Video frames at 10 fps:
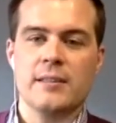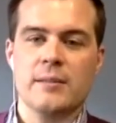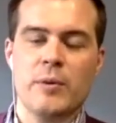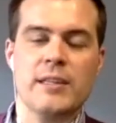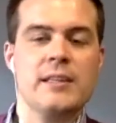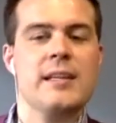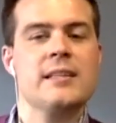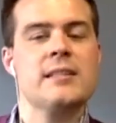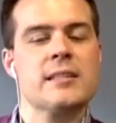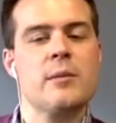but that
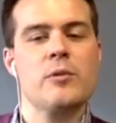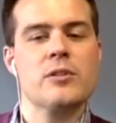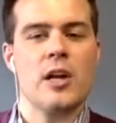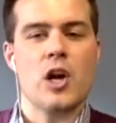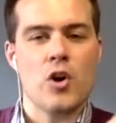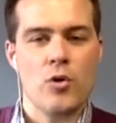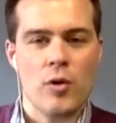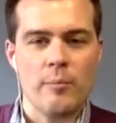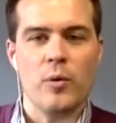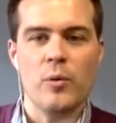isn't someone who's going to
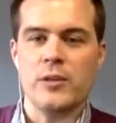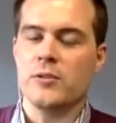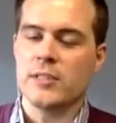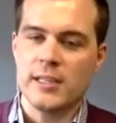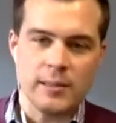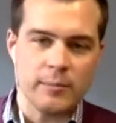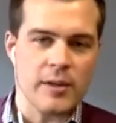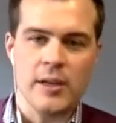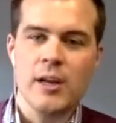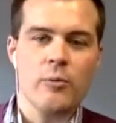crumble when you say something
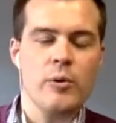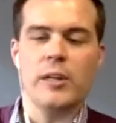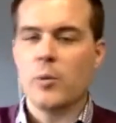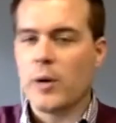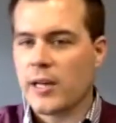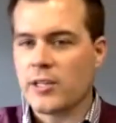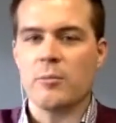really quick as you're